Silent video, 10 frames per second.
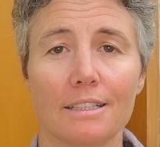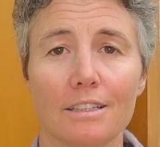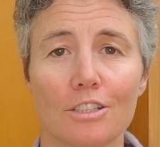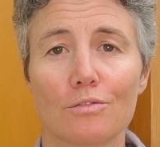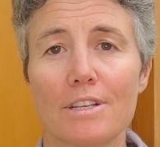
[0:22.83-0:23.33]

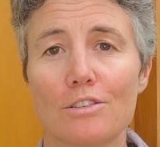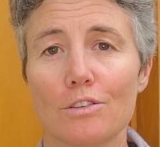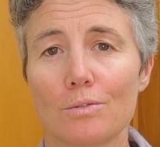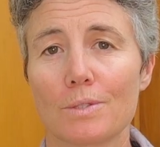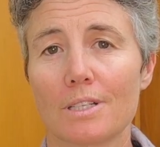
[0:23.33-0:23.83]
This
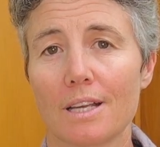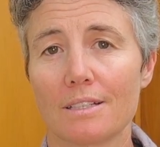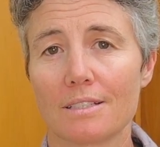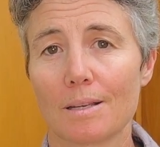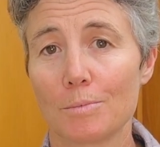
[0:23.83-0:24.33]
research was
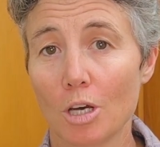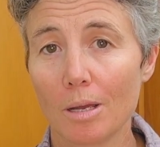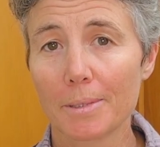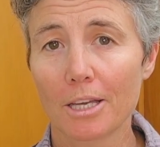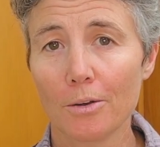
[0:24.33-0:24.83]
done some
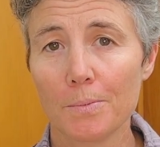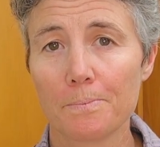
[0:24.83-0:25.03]
time ago.